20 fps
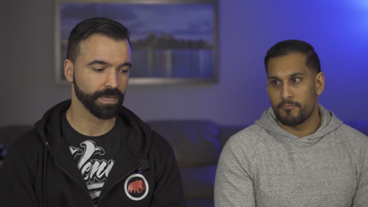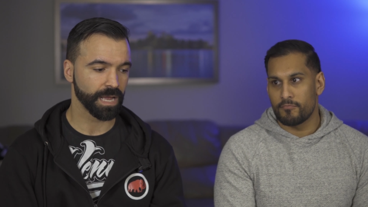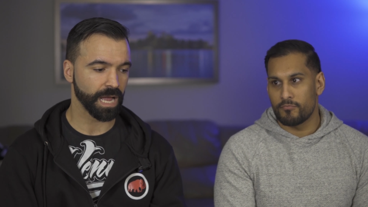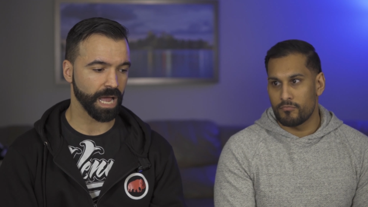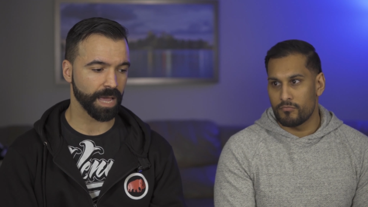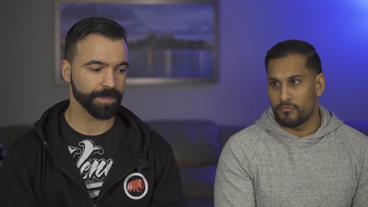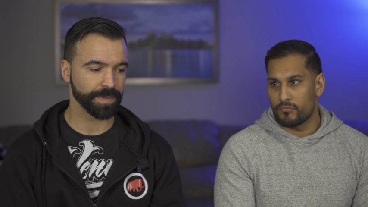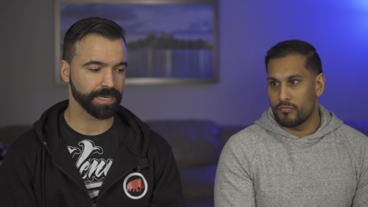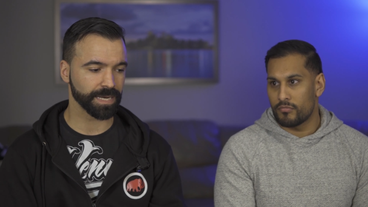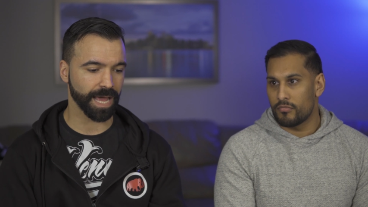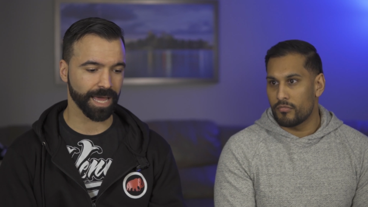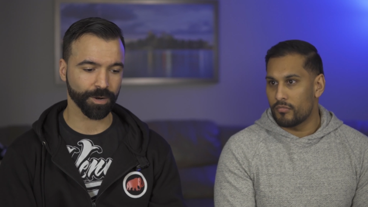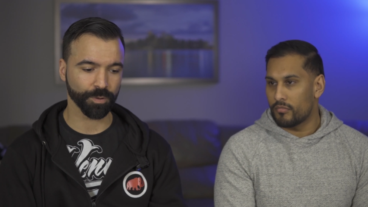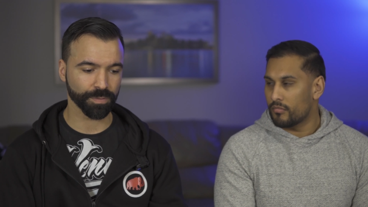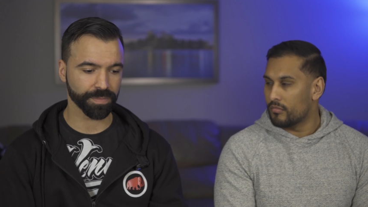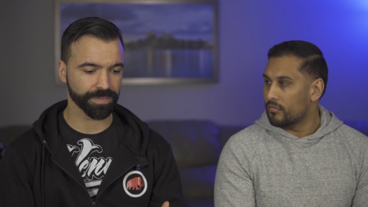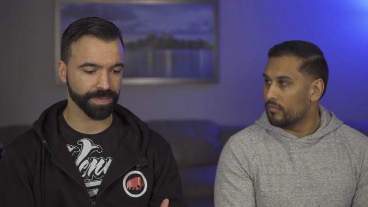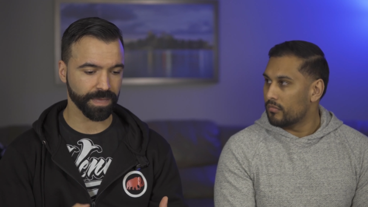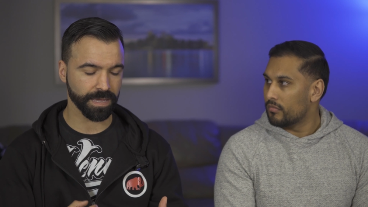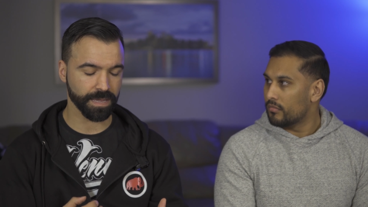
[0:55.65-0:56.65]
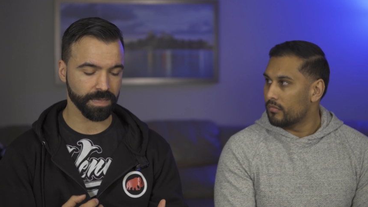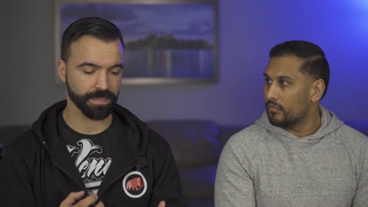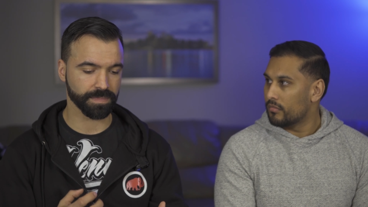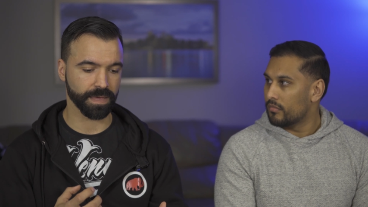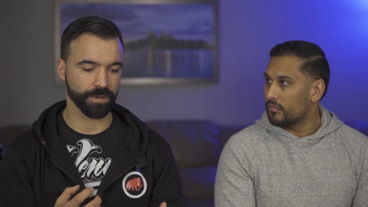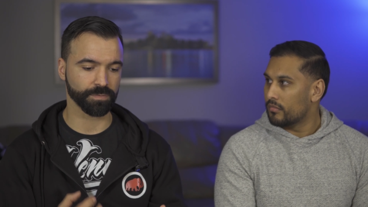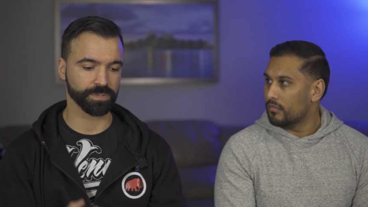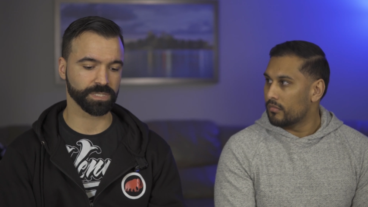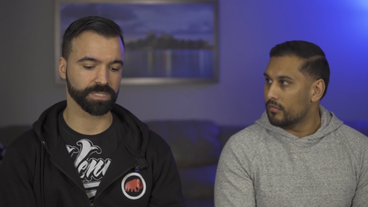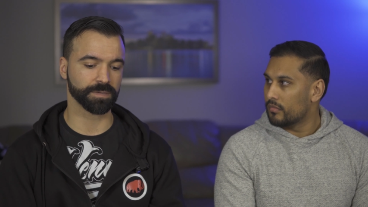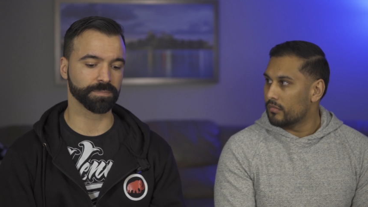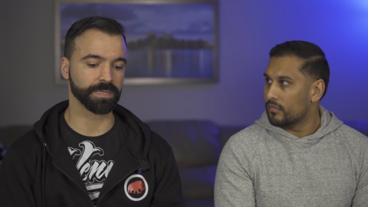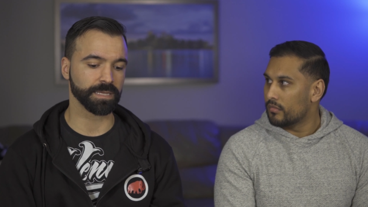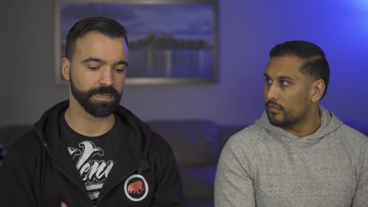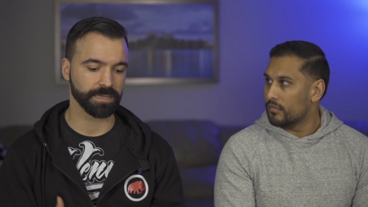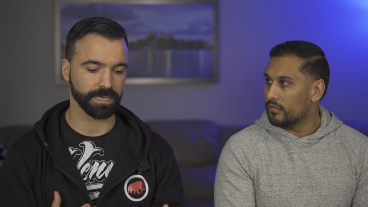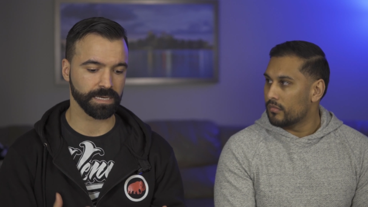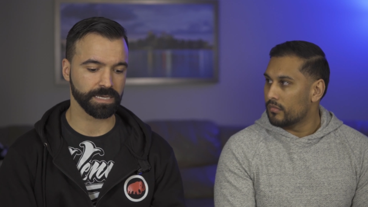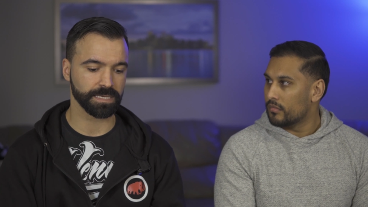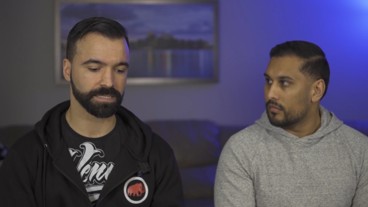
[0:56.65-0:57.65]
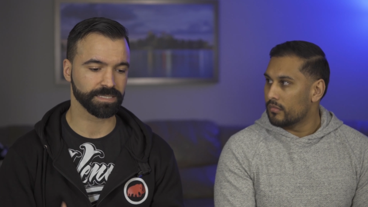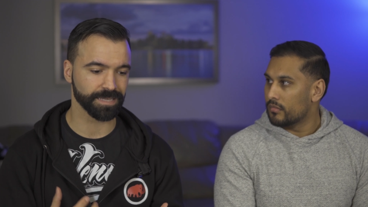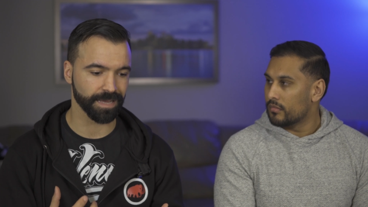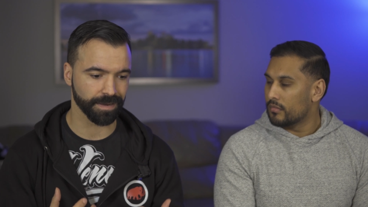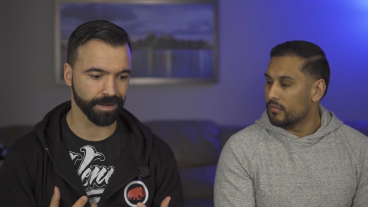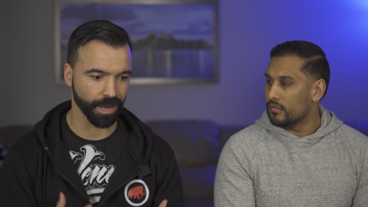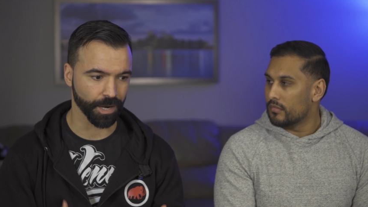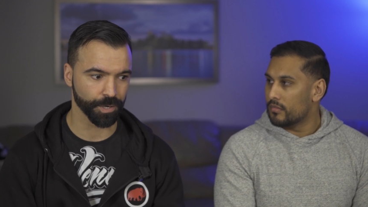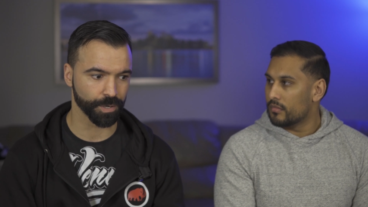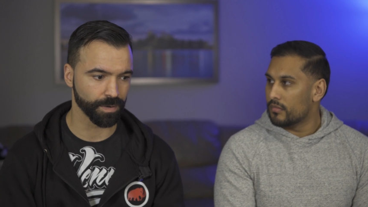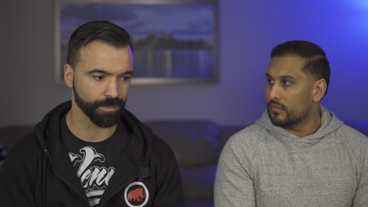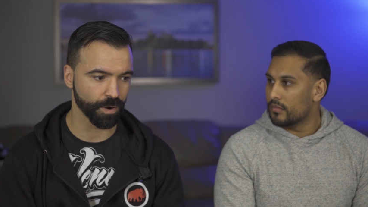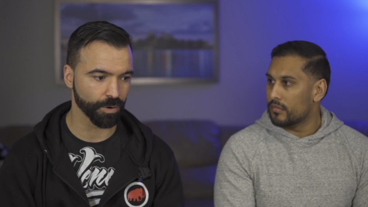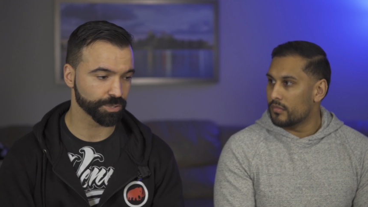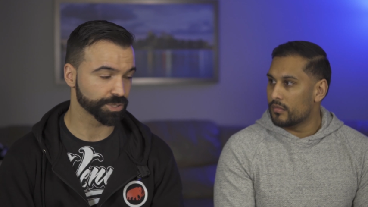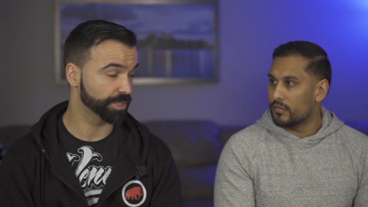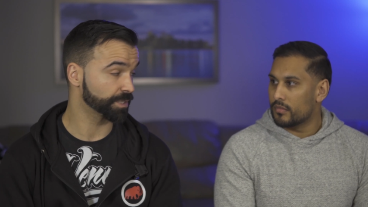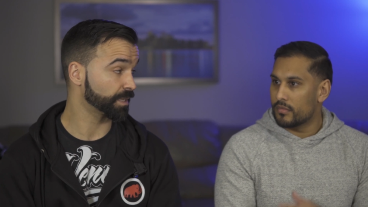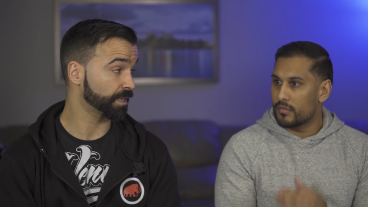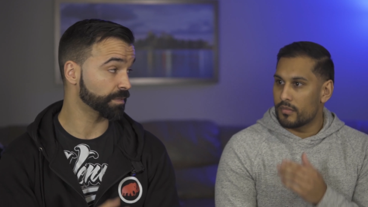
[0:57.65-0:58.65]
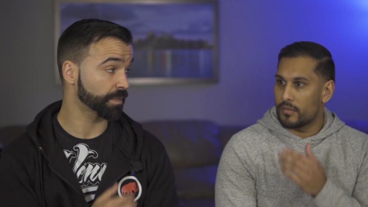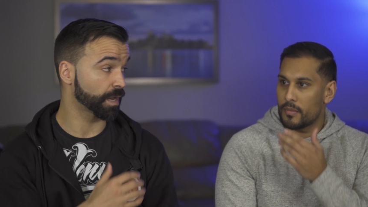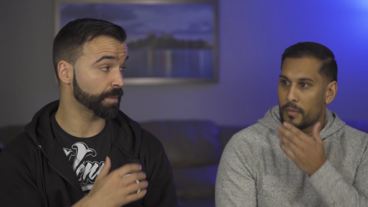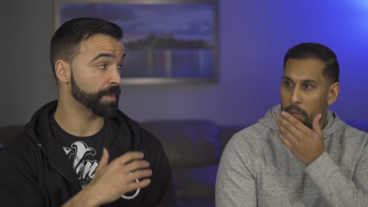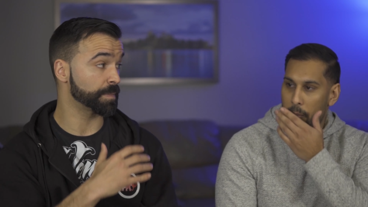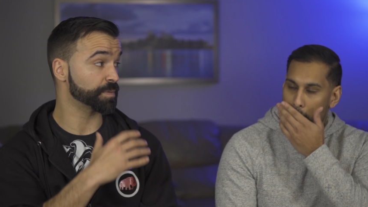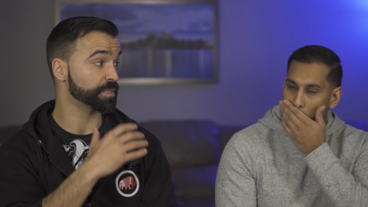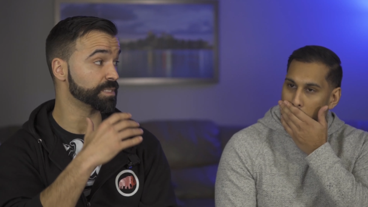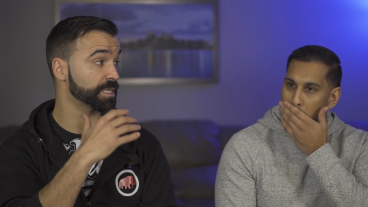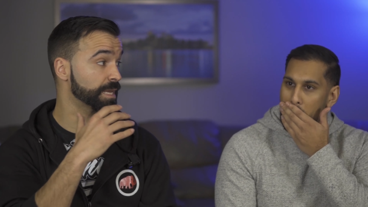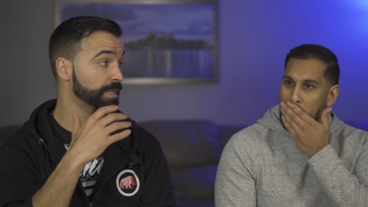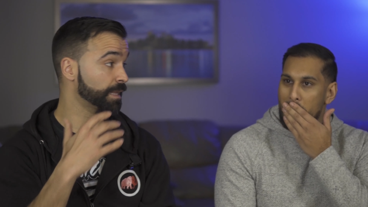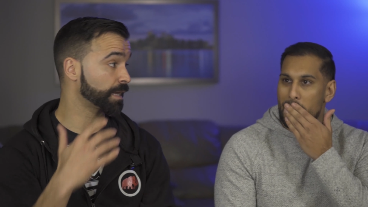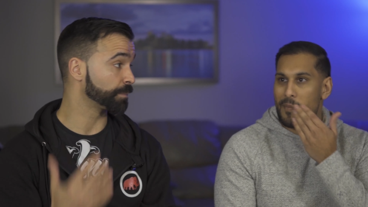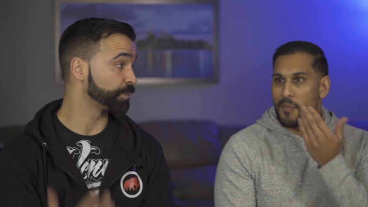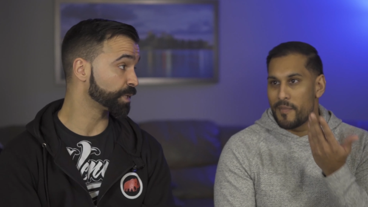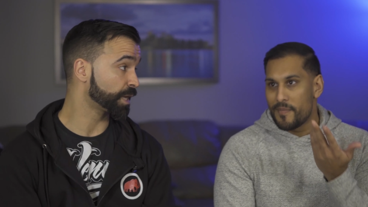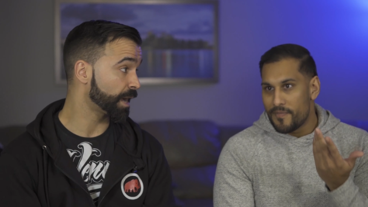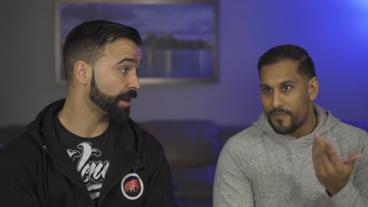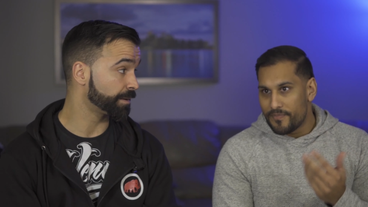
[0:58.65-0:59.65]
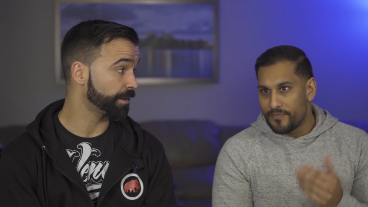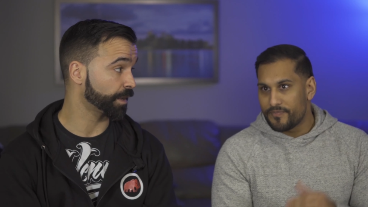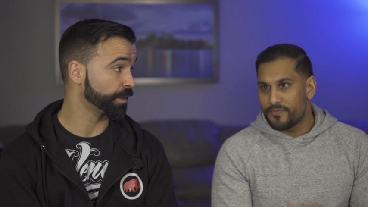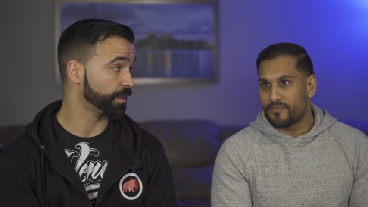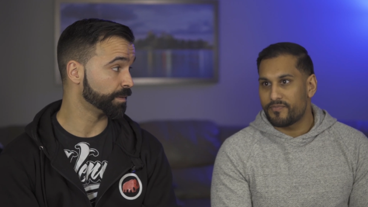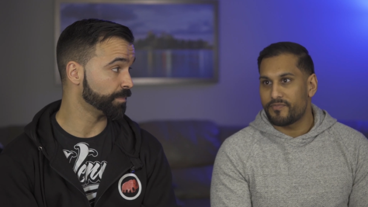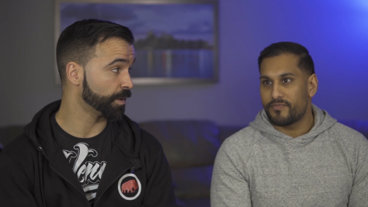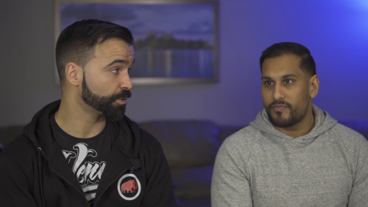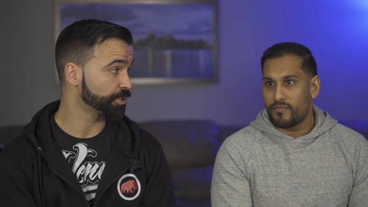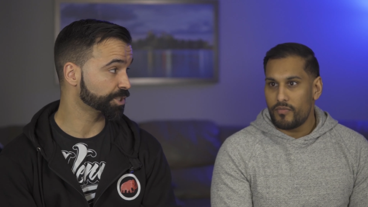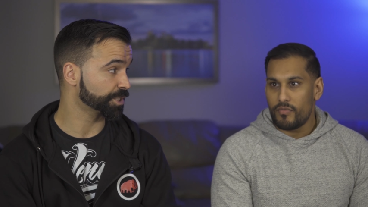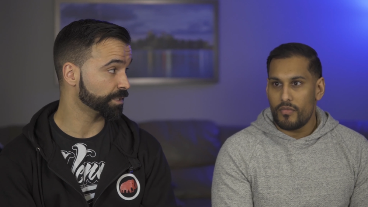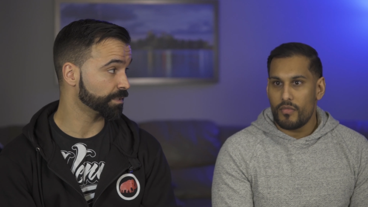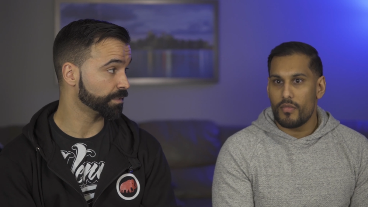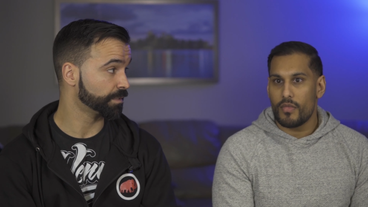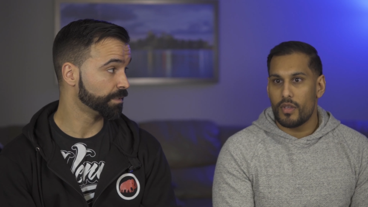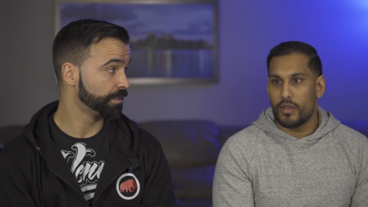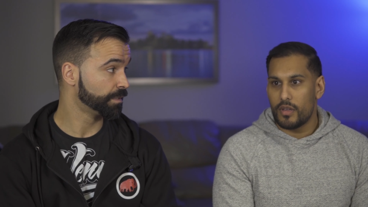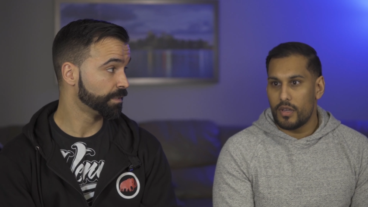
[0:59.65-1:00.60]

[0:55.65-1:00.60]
Speaker 1: Mm-hmm. I mean, I don't think that was something that he said under emotion. Like a lot of people say, like, I'm retired under emotion.